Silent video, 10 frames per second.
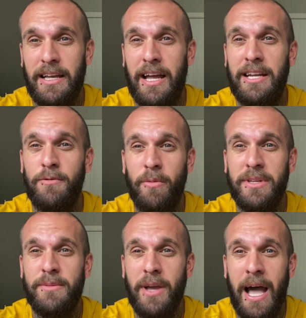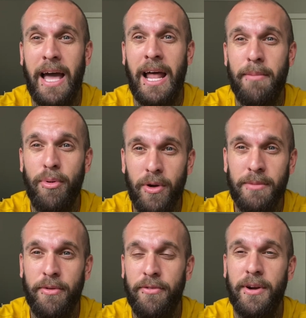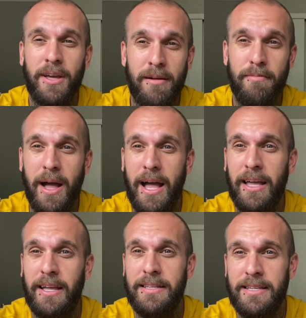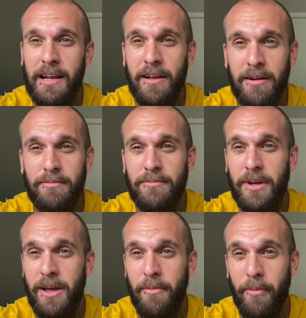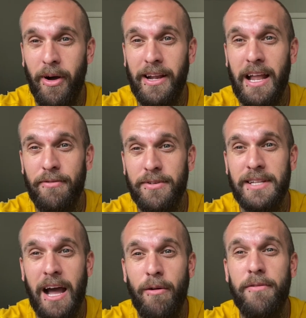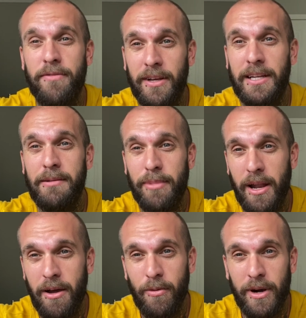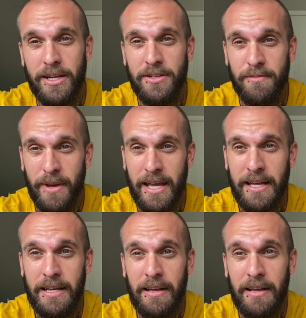and you want me to be at that point before I come back and say, look, my levels now are finally below where they should be.